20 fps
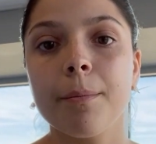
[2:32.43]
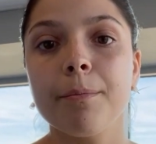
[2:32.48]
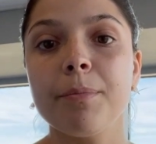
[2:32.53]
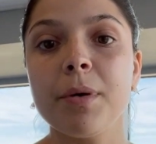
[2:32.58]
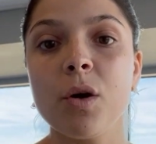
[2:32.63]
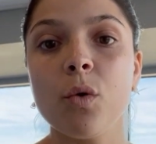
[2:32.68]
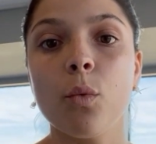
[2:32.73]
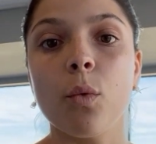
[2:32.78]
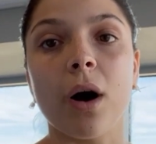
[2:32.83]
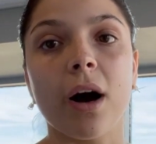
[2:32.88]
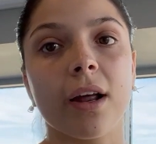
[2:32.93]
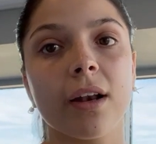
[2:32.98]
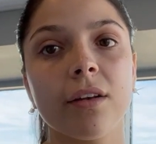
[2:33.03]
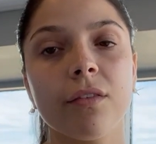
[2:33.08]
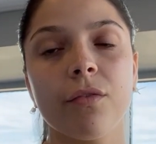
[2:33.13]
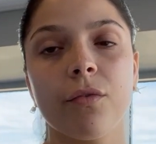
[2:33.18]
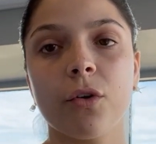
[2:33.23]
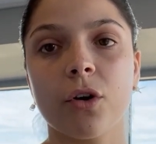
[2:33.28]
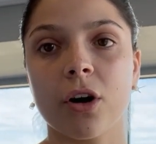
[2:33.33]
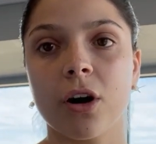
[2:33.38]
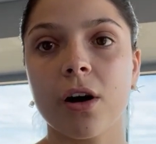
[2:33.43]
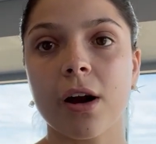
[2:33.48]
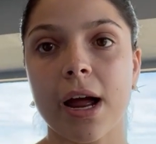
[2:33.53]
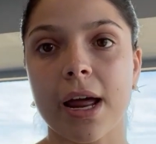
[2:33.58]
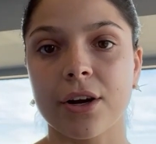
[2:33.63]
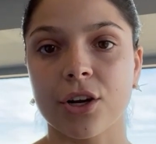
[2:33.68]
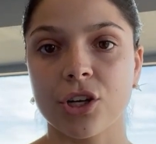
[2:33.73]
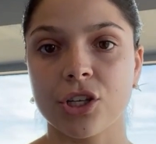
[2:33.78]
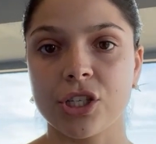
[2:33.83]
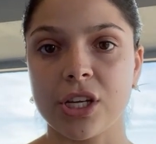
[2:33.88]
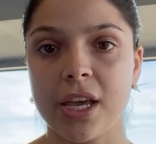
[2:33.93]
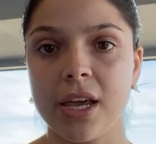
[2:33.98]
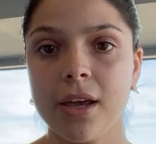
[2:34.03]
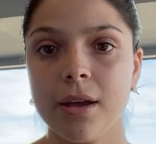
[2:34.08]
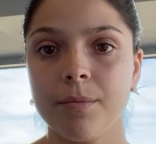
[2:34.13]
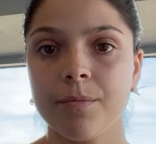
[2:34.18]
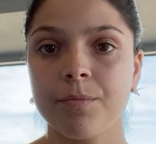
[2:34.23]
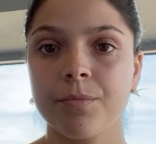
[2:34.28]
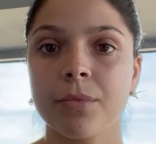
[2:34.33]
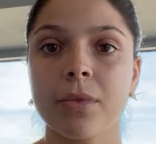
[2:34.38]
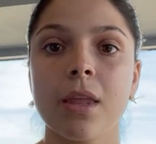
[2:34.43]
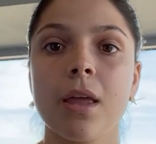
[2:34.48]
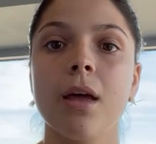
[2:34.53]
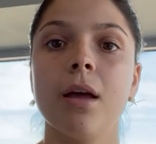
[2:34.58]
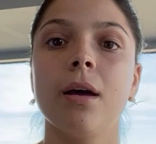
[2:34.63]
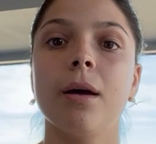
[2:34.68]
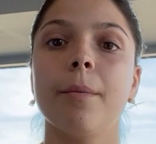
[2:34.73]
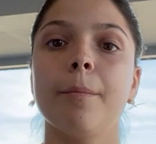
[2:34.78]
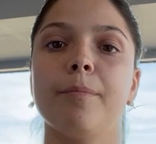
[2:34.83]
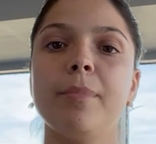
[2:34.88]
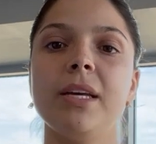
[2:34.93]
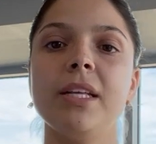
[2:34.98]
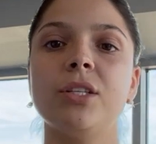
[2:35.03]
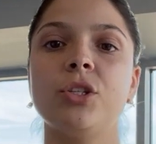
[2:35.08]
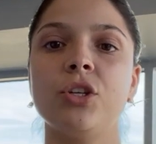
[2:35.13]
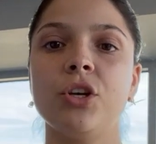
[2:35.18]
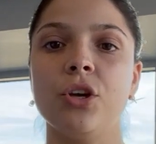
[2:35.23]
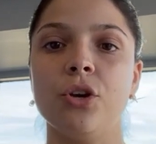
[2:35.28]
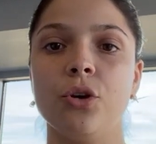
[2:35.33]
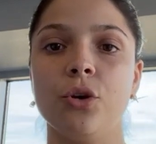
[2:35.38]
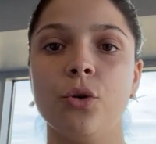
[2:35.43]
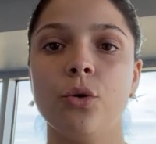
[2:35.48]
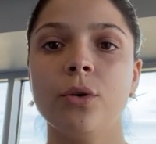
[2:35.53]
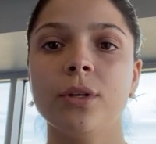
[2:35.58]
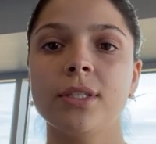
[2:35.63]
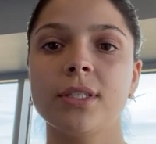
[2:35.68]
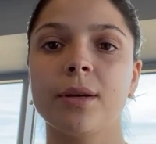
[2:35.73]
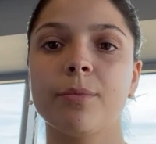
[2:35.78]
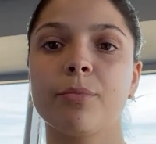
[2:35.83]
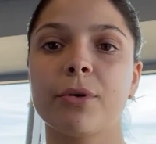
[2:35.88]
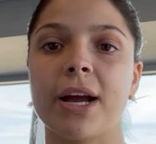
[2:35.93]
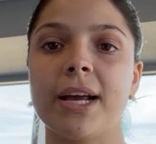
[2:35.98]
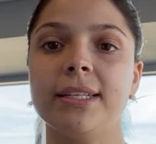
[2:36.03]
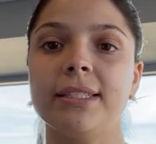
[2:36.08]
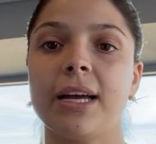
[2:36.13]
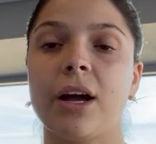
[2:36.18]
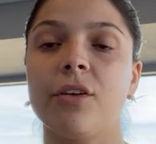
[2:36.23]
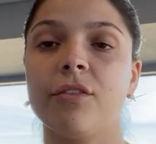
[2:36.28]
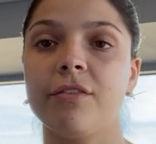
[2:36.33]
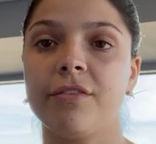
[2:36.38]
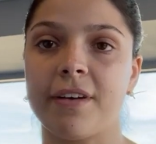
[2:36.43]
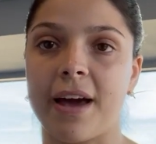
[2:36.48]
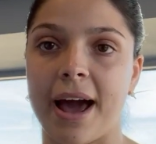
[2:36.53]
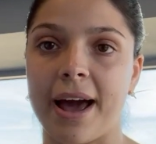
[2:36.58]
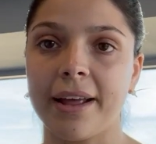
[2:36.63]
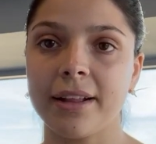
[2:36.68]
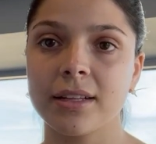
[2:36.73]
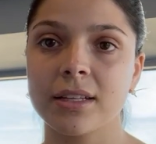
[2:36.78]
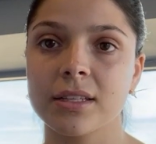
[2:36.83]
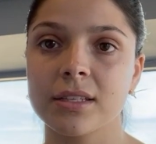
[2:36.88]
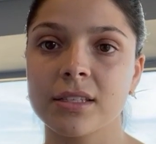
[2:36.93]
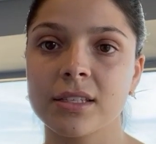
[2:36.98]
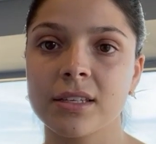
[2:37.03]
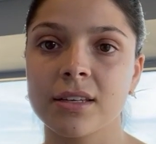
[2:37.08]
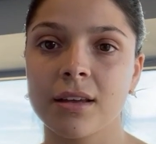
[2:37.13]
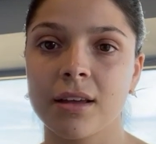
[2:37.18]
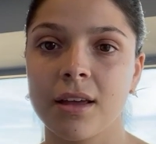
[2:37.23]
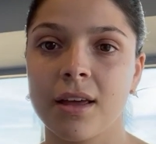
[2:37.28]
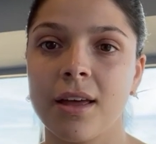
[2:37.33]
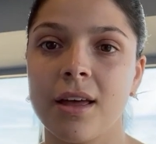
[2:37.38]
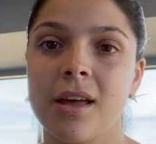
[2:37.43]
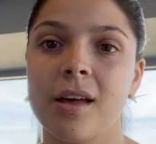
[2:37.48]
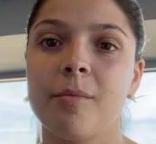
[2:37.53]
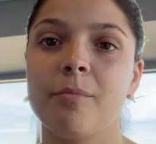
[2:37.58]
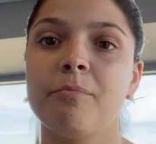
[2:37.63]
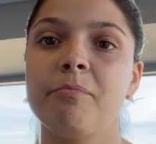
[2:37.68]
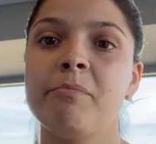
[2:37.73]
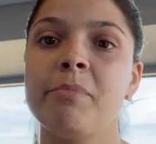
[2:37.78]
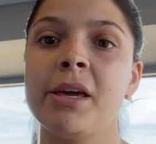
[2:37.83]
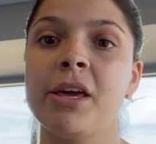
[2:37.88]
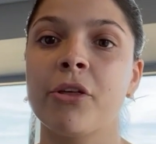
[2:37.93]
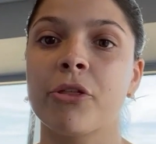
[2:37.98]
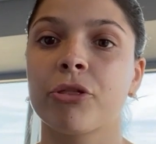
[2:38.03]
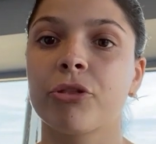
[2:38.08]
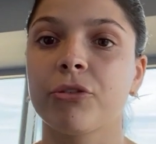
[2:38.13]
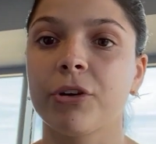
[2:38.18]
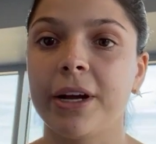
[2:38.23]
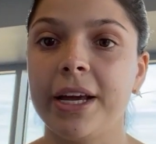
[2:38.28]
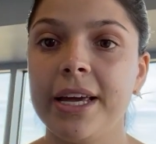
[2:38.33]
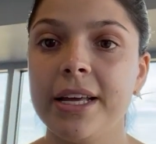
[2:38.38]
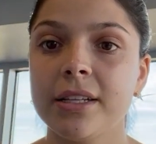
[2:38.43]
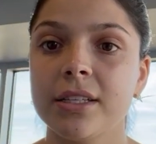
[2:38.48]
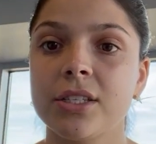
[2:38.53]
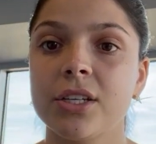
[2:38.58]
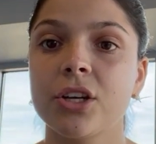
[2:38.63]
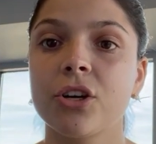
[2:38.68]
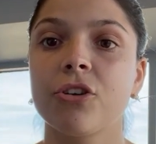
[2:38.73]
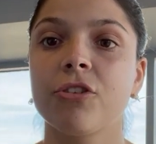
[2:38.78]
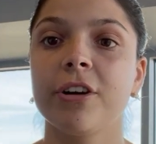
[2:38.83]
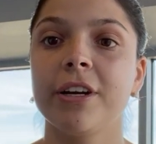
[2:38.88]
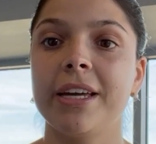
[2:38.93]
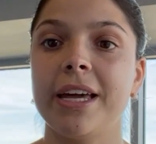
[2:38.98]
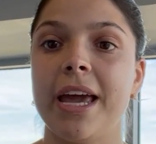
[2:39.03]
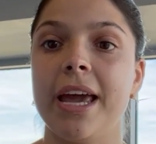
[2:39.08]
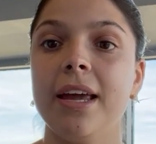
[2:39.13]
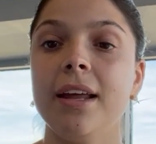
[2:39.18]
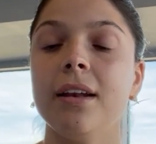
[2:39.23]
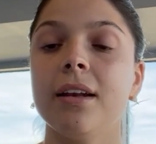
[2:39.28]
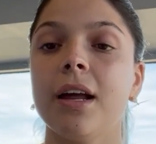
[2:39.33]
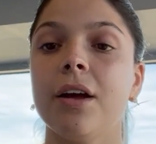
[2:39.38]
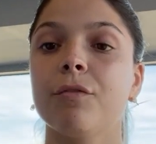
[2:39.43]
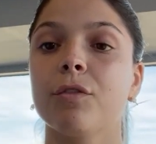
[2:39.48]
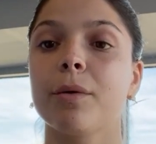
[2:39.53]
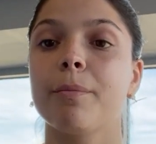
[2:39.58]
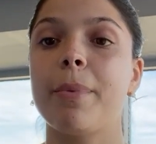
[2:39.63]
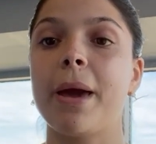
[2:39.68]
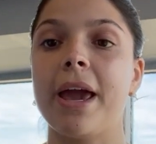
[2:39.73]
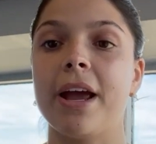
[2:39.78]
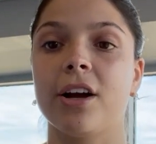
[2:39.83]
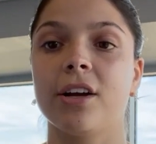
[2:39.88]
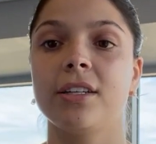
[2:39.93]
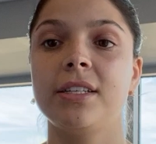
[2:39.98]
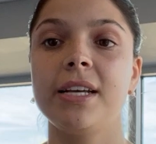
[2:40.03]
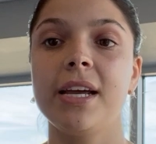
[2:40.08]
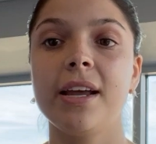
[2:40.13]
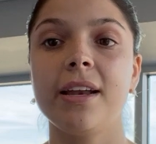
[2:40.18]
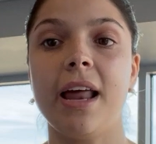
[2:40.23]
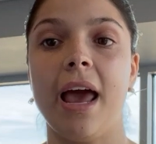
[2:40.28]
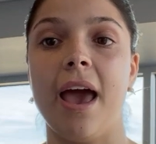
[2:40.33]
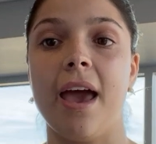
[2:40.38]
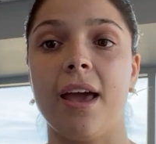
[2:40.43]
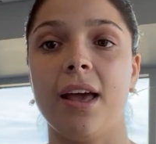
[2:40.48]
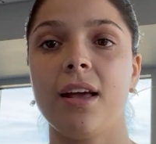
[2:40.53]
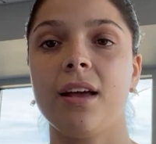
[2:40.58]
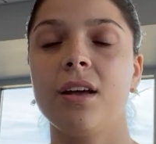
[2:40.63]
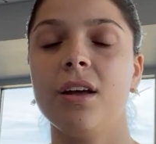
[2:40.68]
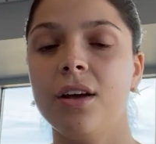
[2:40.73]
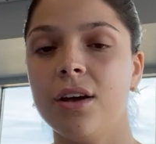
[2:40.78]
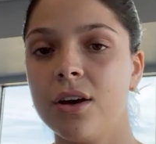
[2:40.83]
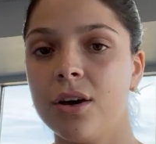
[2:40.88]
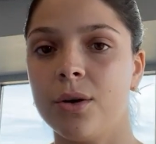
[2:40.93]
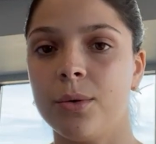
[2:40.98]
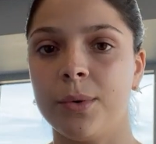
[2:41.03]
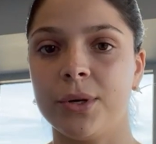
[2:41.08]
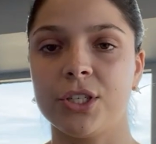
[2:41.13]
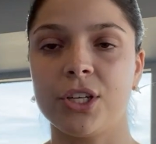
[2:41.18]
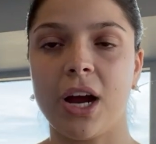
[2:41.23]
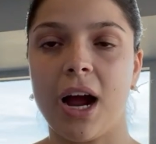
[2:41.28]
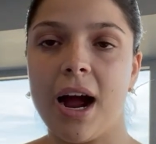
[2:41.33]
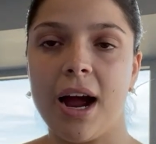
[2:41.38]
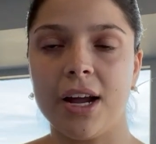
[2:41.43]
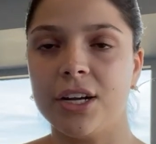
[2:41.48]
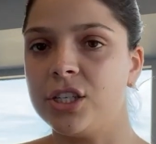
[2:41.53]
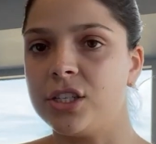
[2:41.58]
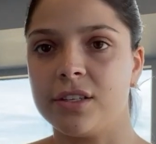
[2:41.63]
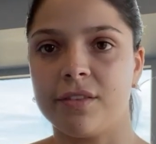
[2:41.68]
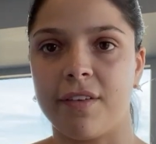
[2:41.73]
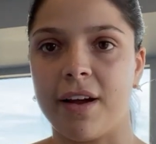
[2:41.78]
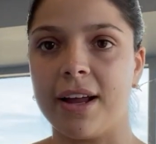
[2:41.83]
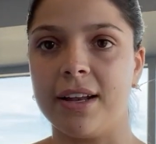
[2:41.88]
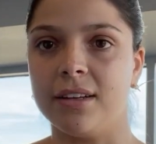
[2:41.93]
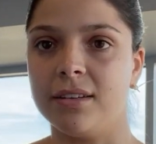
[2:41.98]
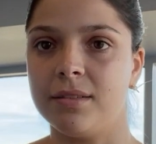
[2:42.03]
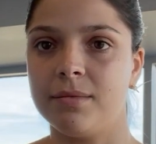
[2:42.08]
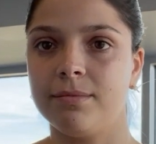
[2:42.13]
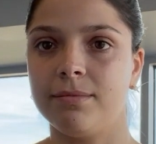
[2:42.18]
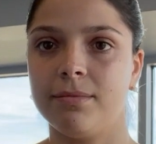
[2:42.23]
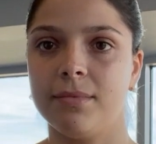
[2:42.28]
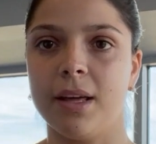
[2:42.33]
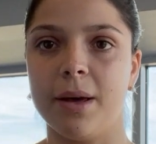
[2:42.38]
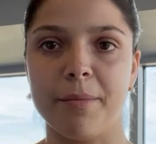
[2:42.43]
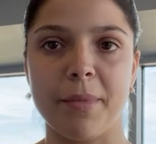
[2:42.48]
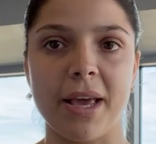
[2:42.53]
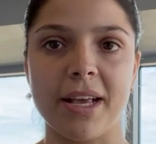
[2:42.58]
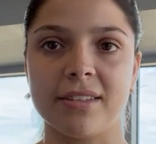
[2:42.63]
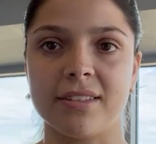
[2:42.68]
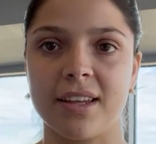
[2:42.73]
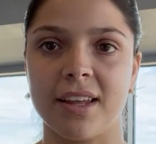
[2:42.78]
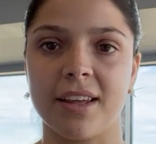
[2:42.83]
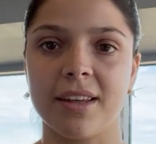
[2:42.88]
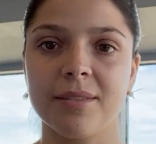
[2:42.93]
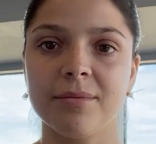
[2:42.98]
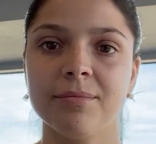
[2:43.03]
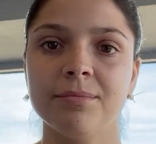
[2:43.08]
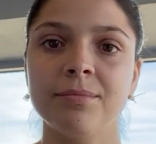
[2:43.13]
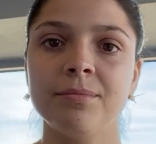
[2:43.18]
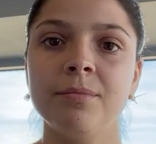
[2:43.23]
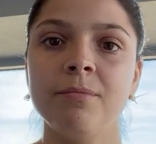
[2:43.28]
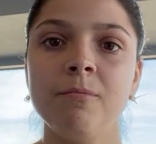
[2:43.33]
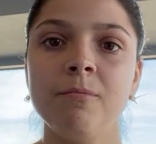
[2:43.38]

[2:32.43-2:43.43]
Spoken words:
B1 for our energy, B2 to break down fats, B3 to create and repair DNA, which I just find amazing,